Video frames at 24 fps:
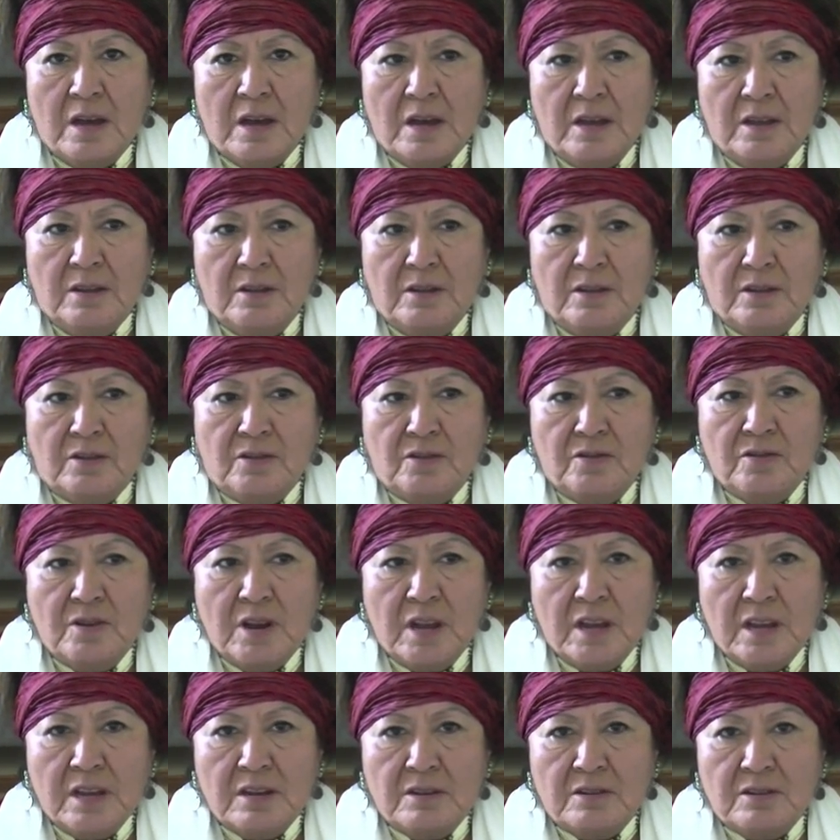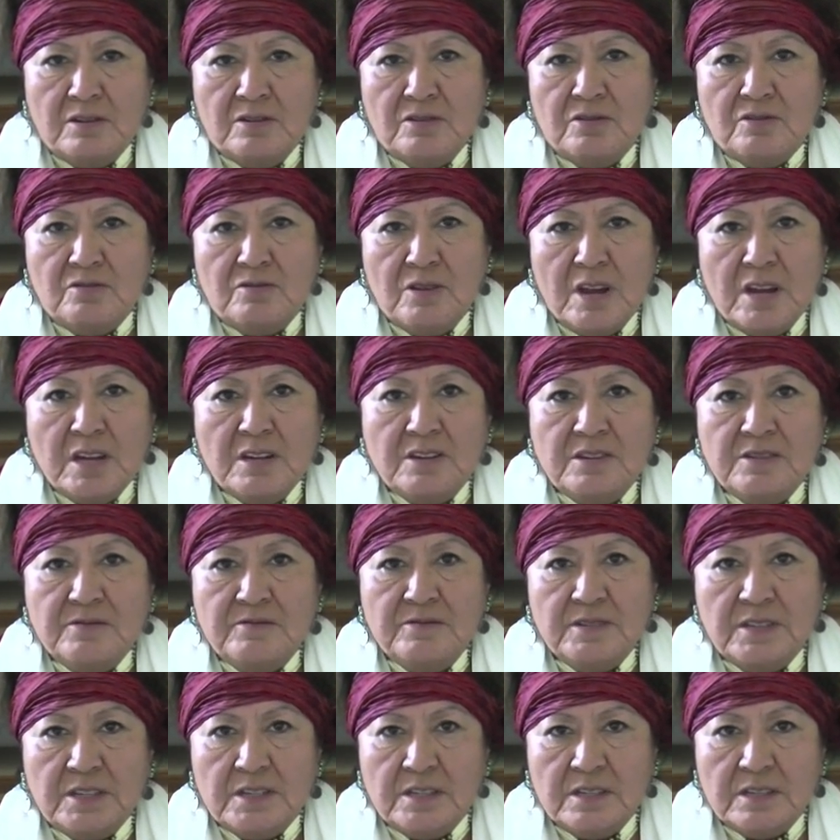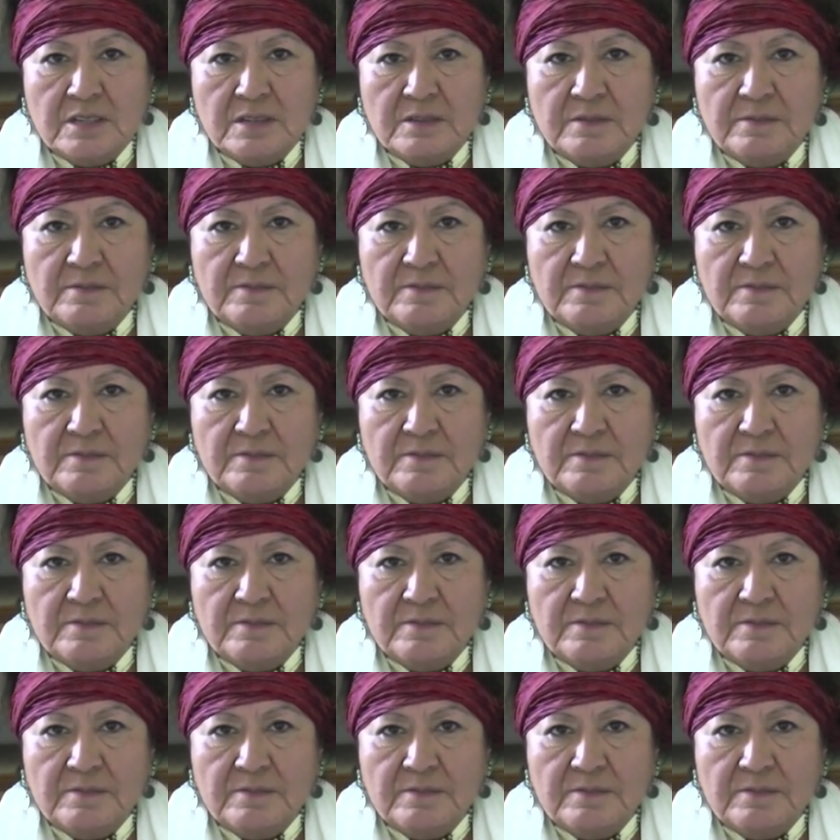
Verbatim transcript: and the create creativity